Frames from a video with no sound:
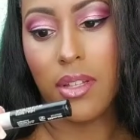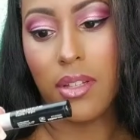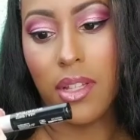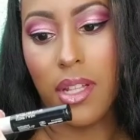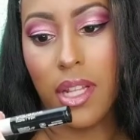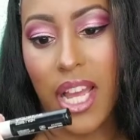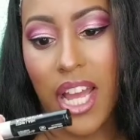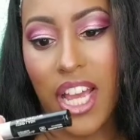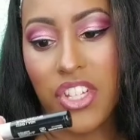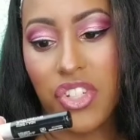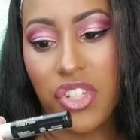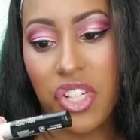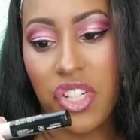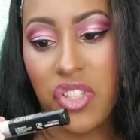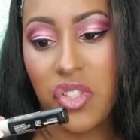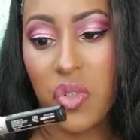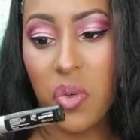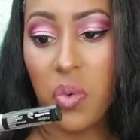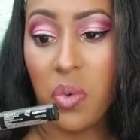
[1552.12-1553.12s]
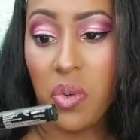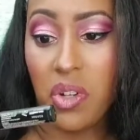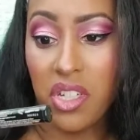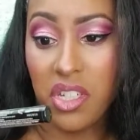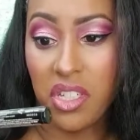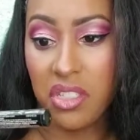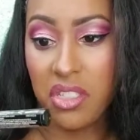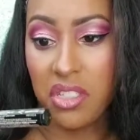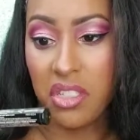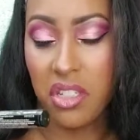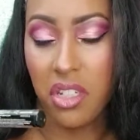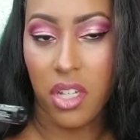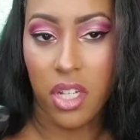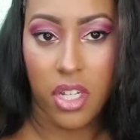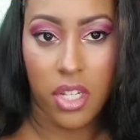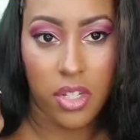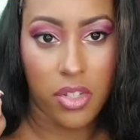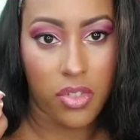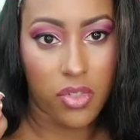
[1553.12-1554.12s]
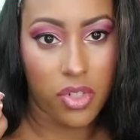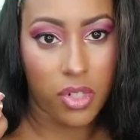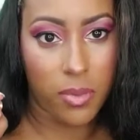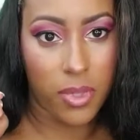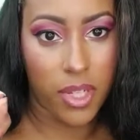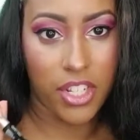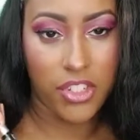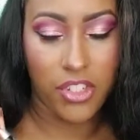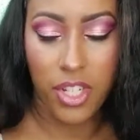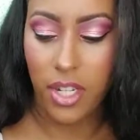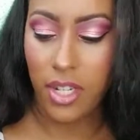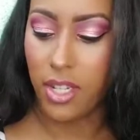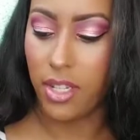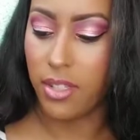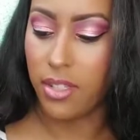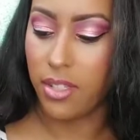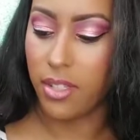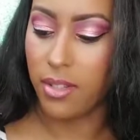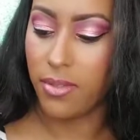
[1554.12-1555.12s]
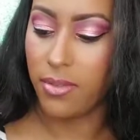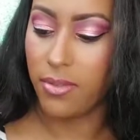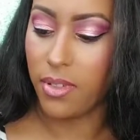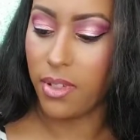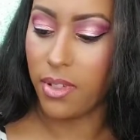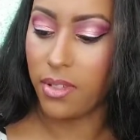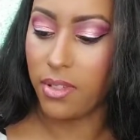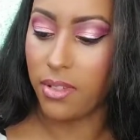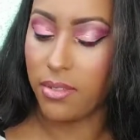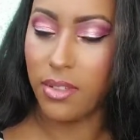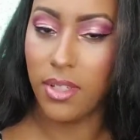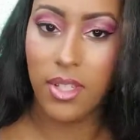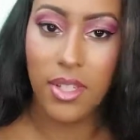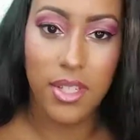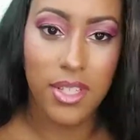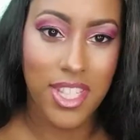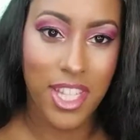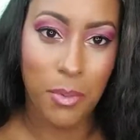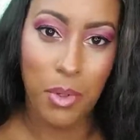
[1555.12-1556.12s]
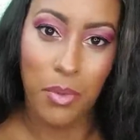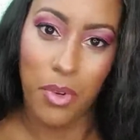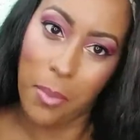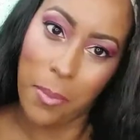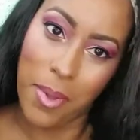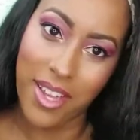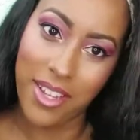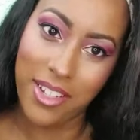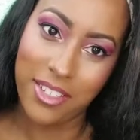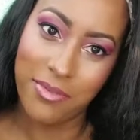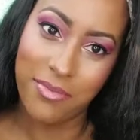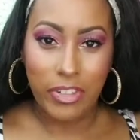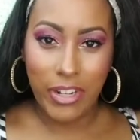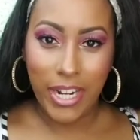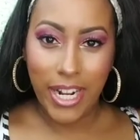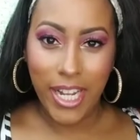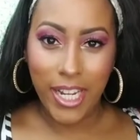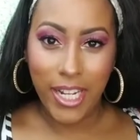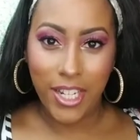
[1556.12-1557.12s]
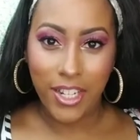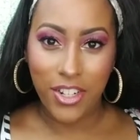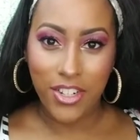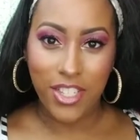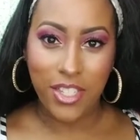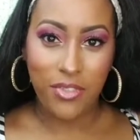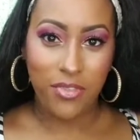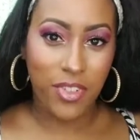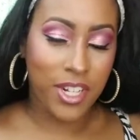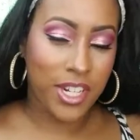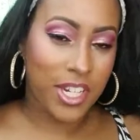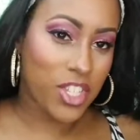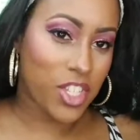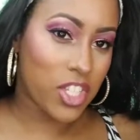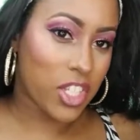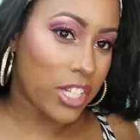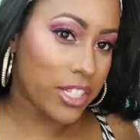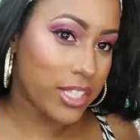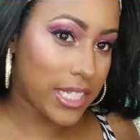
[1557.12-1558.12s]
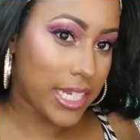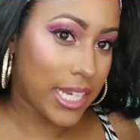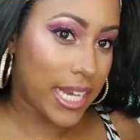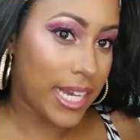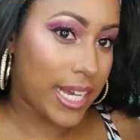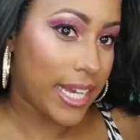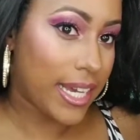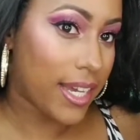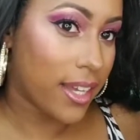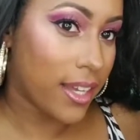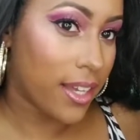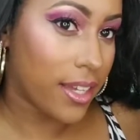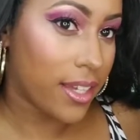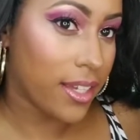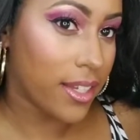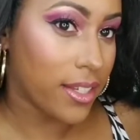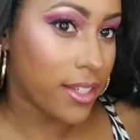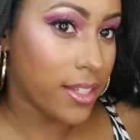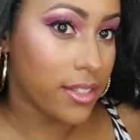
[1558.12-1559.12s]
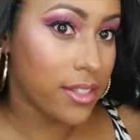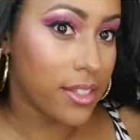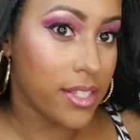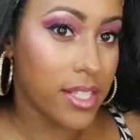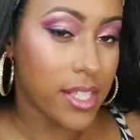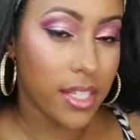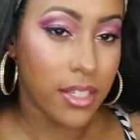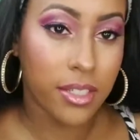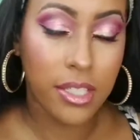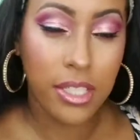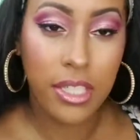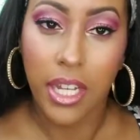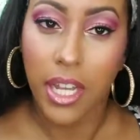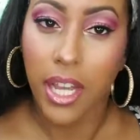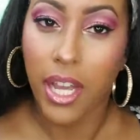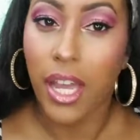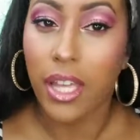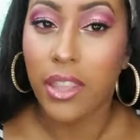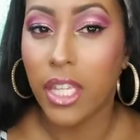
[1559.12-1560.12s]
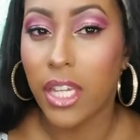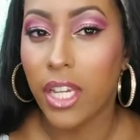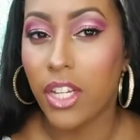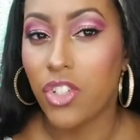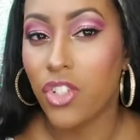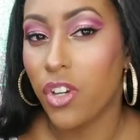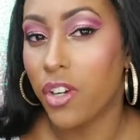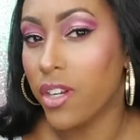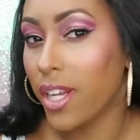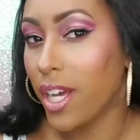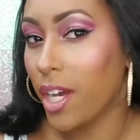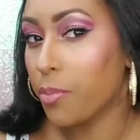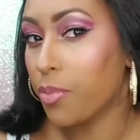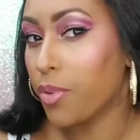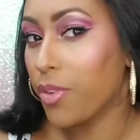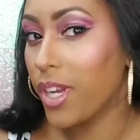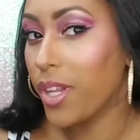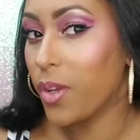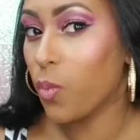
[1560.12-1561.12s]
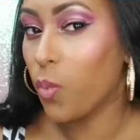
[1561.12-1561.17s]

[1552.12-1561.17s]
Lash Couture Strip Lash Adhesive. So I'll be right back. And here's the finished look, guys. I think it turned out pretty